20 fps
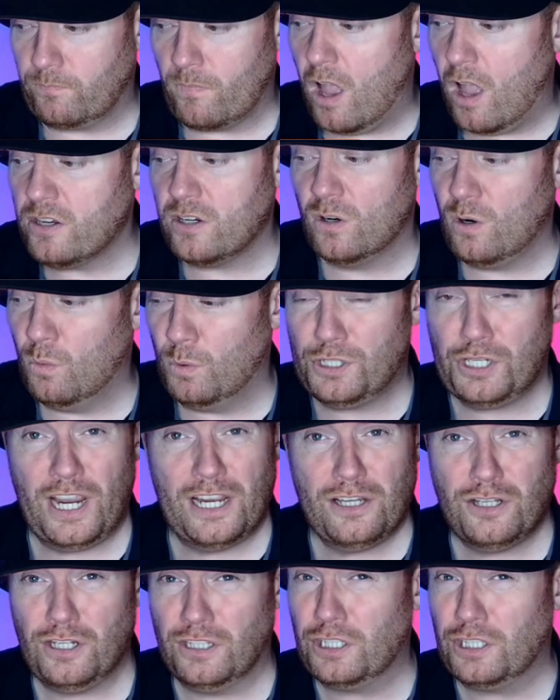I don't know what
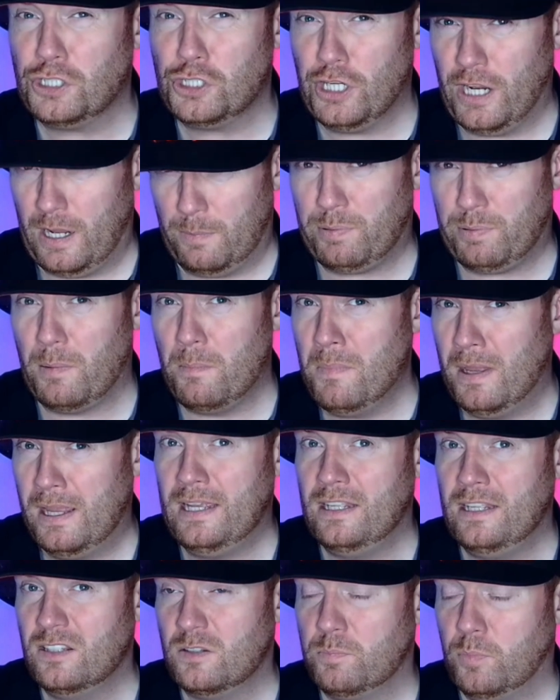changing the chip
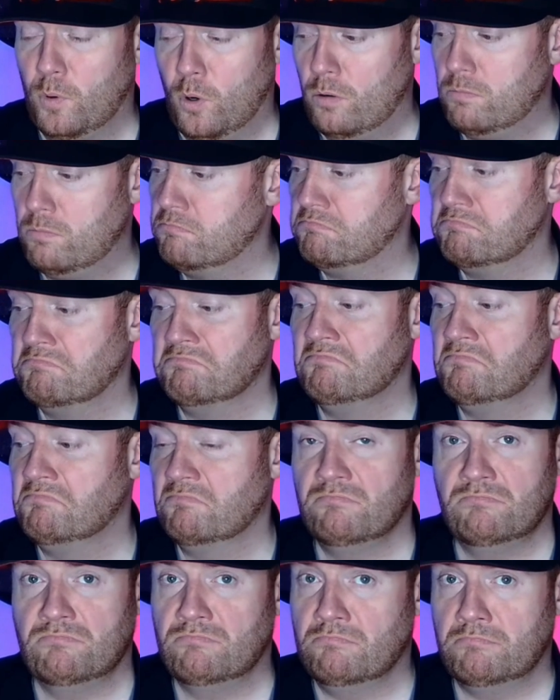means, but
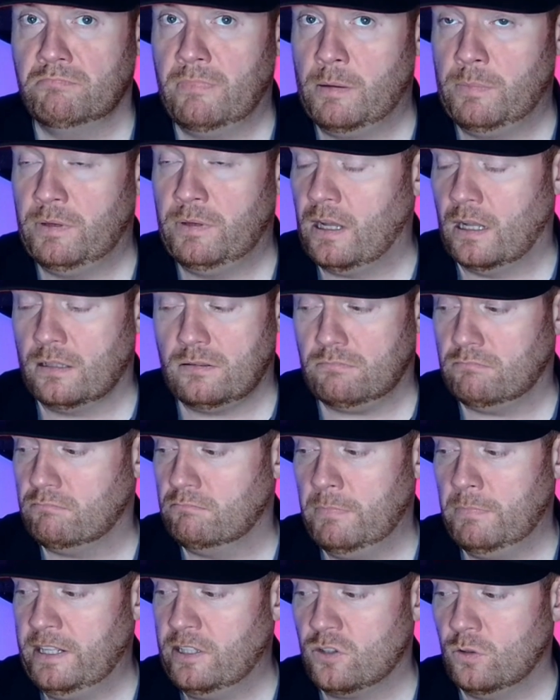maybe that
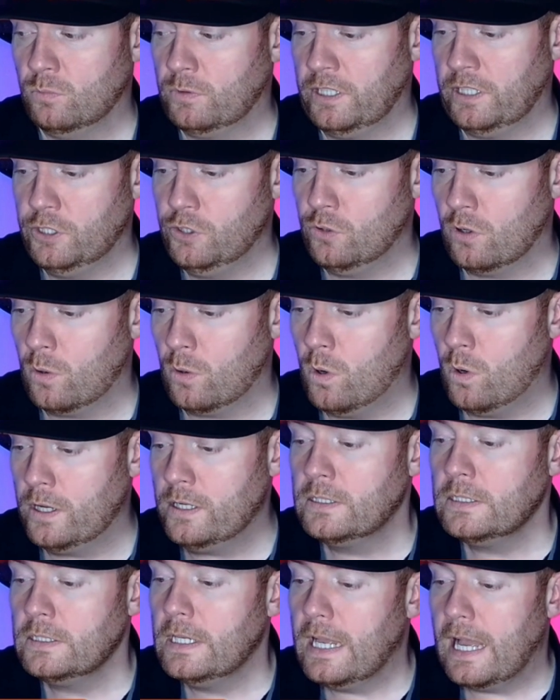means something in Uruguay.
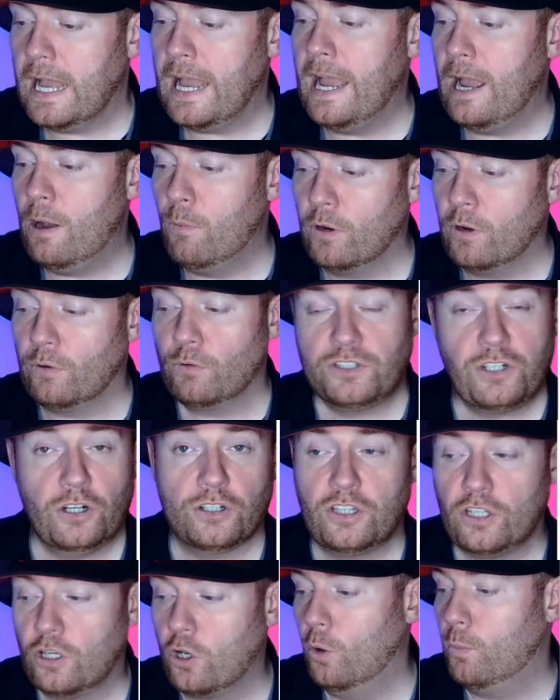When I return to
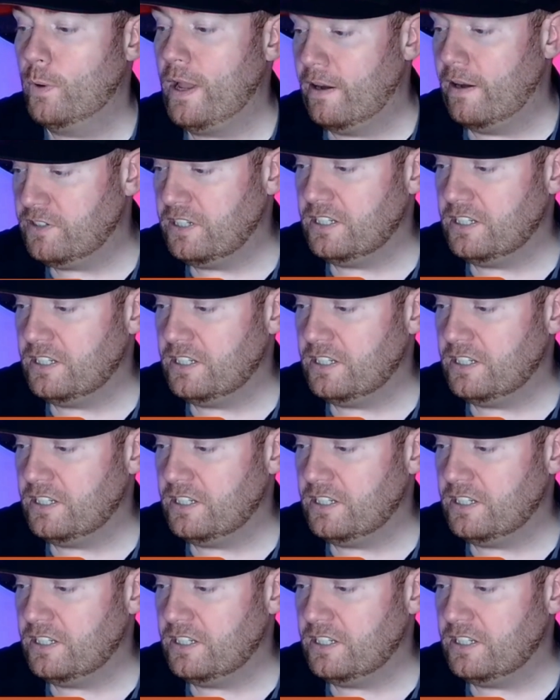the club, we have to